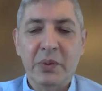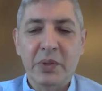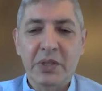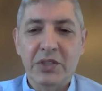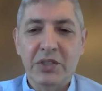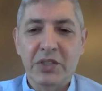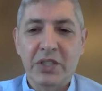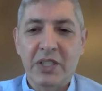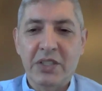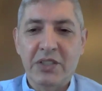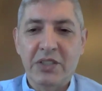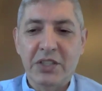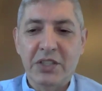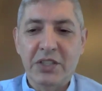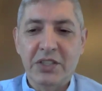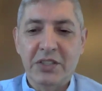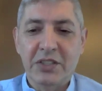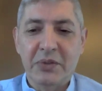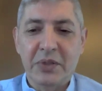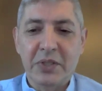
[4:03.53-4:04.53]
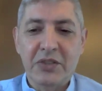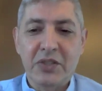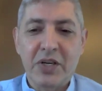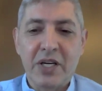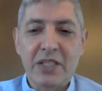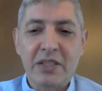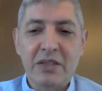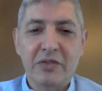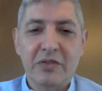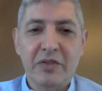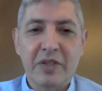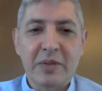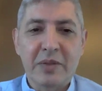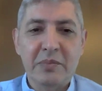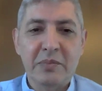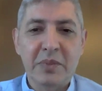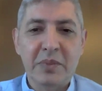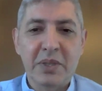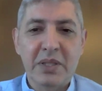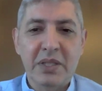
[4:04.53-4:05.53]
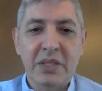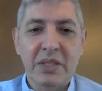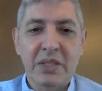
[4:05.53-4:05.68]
which I just retired from.